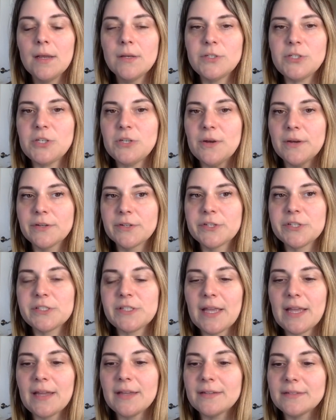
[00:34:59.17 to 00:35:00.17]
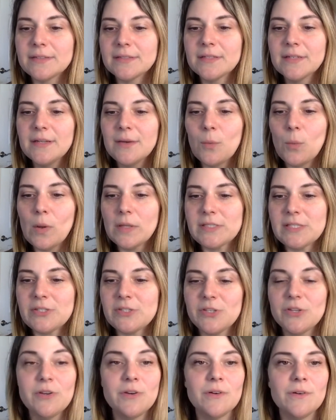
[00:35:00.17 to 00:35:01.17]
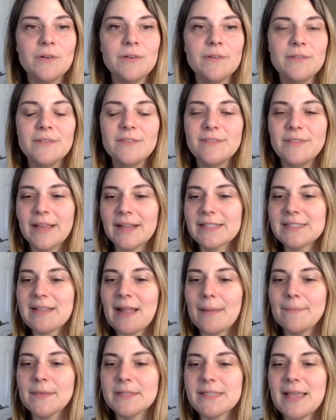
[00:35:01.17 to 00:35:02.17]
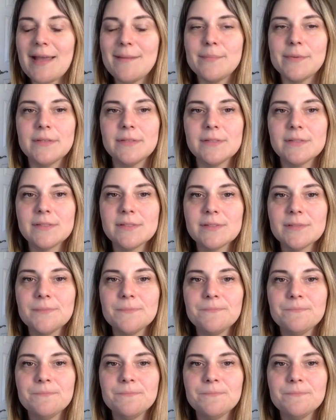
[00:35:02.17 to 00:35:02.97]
Do you understand what to do next time this happens?